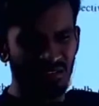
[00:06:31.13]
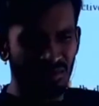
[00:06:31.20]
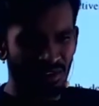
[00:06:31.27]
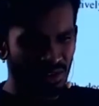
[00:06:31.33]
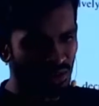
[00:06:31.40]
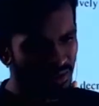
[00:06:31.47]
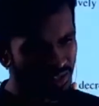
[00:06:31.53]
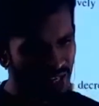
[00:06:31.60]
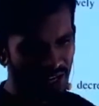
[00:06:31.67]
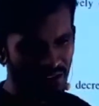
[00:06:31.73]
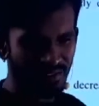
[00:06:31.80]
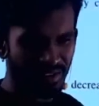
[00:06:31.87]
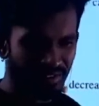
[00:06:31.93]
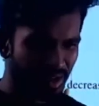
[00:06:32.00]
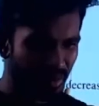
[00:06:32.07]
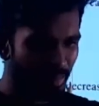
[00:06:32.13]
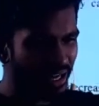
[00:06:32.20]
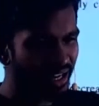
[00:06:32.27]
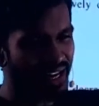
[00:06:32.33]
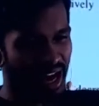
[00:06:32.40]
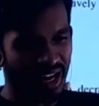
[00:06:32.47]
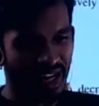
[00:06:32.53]
though they have given a big
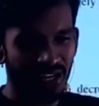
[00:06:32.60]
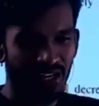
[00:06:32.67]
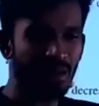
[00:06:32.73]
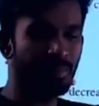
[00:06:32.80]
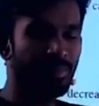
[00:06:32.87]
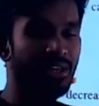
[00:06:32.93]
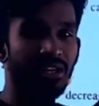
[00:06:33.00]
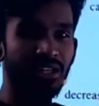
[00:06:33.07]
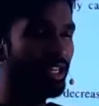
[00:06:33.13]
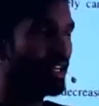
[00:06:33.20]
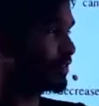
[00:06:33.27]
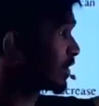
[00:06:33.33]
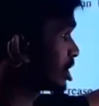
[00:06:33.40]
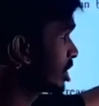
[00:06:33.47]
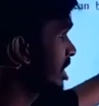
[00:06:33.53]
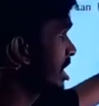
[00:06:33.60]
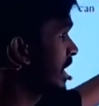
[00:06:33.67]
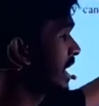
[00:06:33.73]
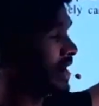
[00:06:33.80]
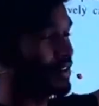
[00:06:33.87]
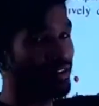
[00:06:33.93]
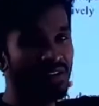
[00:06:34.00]
diagram here, even though they have
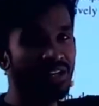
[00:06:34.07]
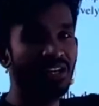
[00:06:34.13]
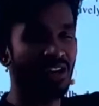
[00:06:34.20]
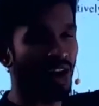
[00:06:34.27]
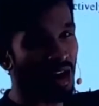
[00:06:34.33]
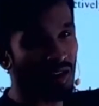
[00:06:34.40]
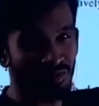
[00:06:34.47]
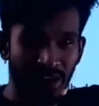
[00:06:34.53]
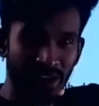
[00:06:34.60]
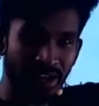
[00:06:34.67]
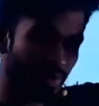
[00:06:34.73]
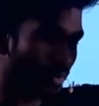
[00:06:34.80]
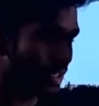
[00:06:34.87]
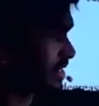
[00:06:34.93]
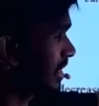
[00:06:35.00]
given graph-like question,